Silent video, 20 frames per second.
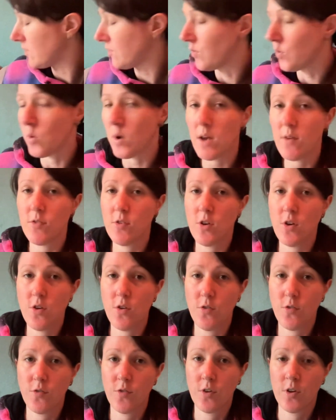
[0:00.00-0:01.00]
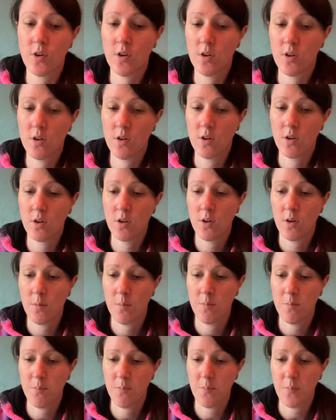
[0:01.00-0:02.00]
for if you've
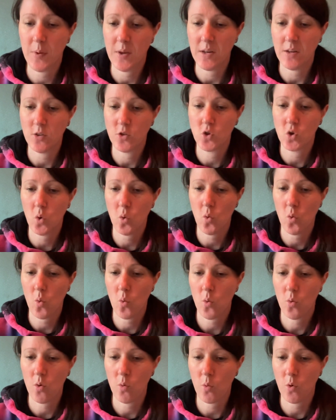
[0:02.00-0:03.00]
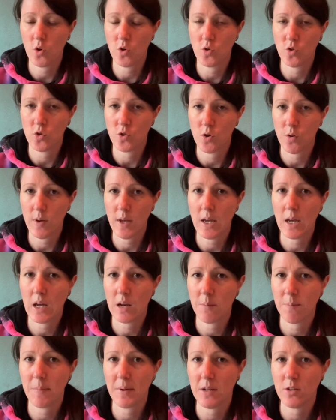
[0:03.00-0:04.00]
been taught what you're doing
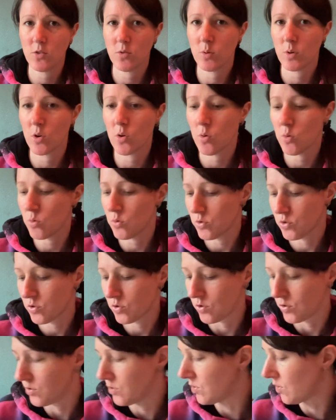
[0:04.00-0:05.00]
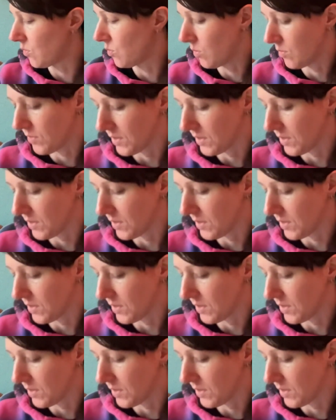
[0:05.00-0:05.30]
and been to a course, because all of